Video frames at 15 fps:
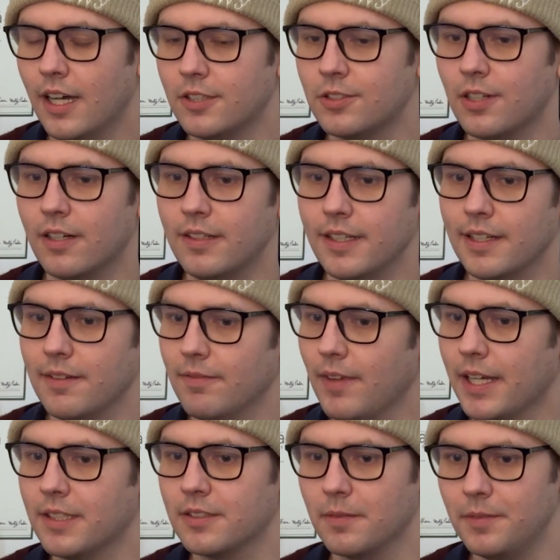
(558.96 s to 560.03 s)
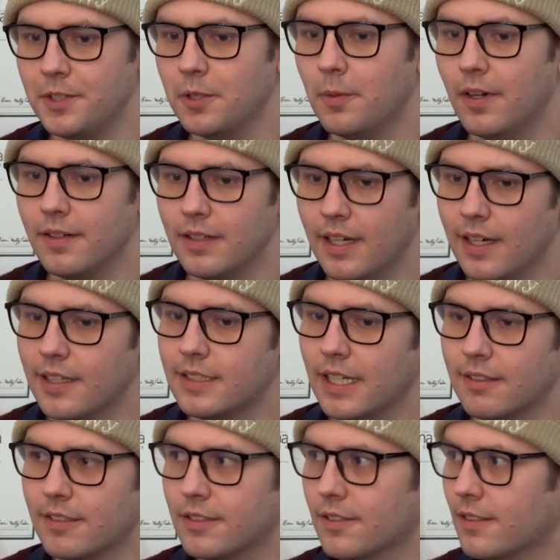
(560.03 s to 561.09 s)
charting like some new
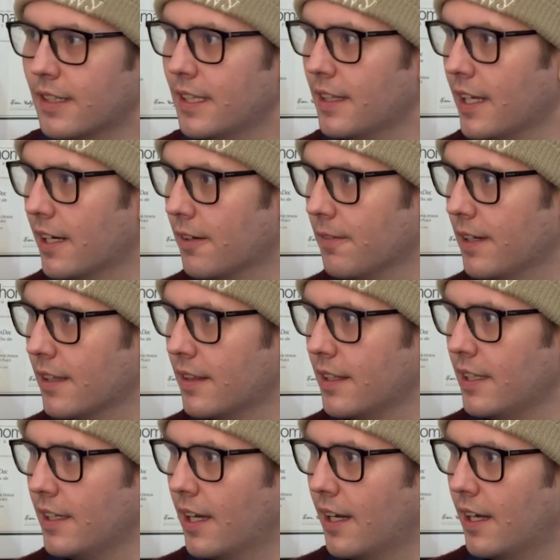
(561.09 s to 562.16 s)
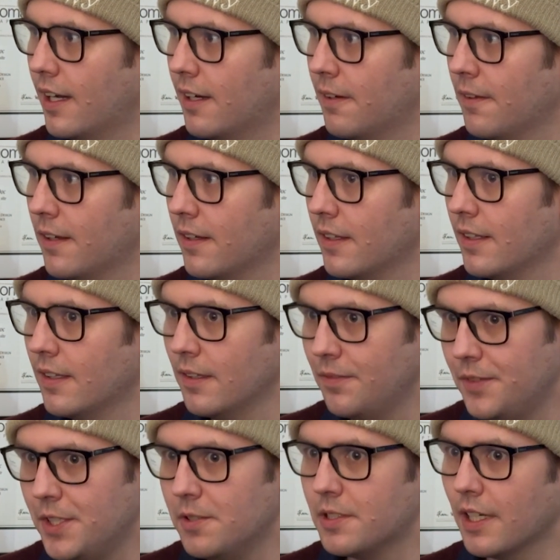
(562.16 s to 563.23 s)
territory there with the
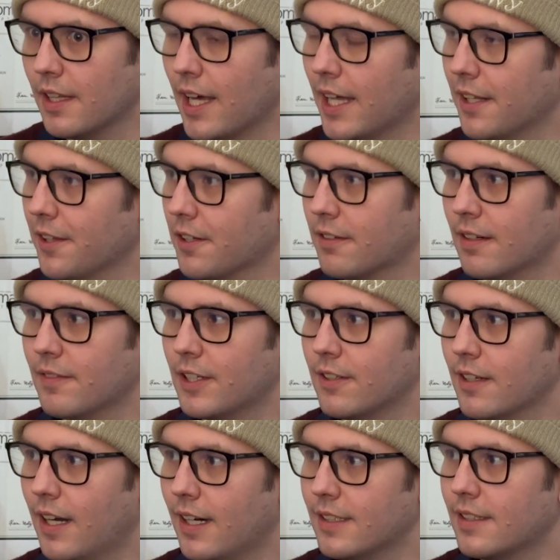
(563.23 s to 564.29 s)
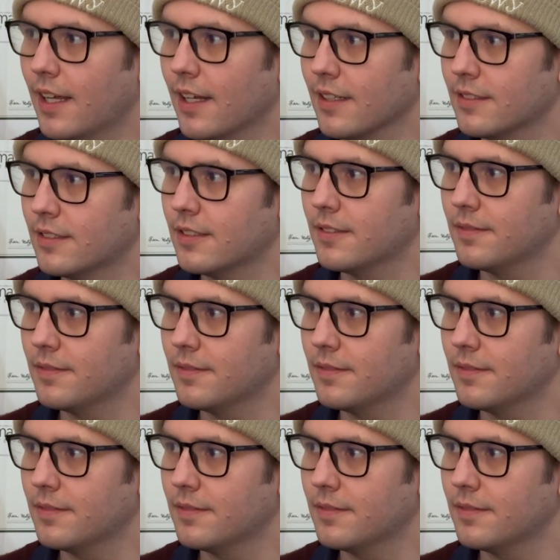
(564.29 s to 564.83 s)
using that in the criminal context.